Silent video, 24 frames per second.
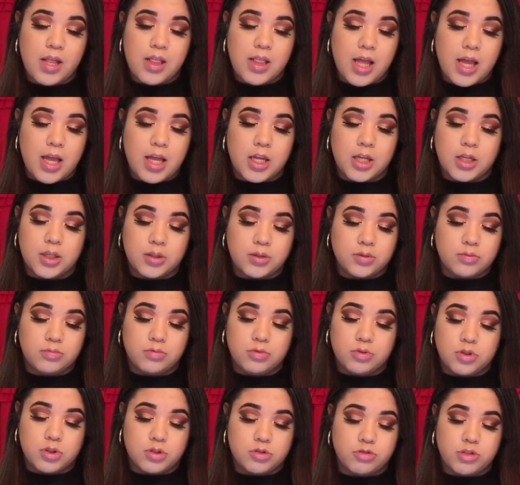like
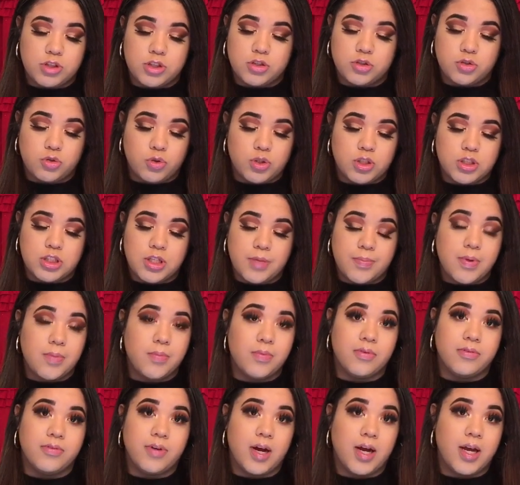you just read stories that
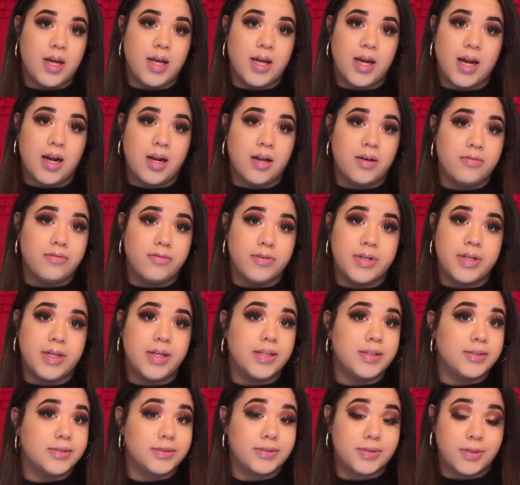people write, and I love
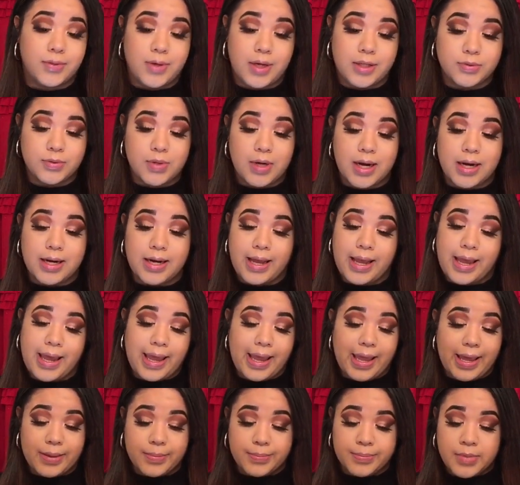reading, so that's why I got that
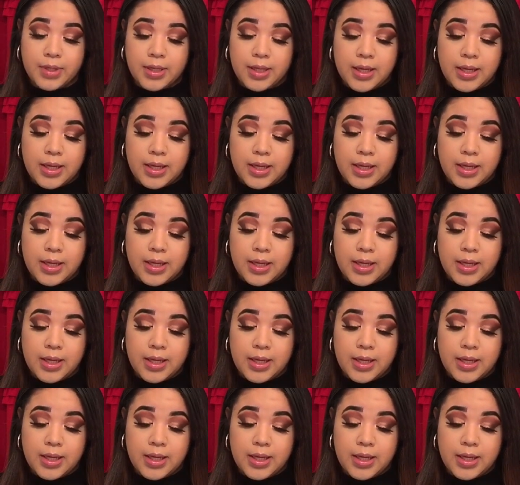app.